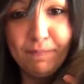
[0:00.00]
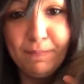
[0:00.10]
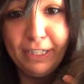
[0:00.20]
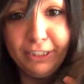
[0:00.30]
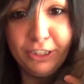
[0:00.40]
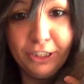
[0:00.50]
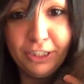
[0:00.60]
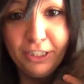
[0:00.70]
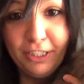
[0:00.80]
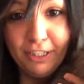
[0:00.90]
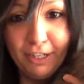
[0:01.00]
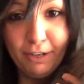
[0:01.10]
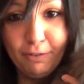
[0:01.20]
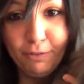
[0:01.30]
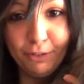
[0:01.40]
bunch
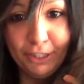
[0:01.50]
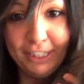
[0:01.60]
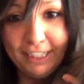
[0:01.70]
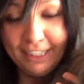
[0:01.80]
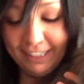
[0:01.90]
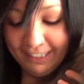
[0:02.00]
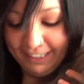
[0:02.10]
of fur here.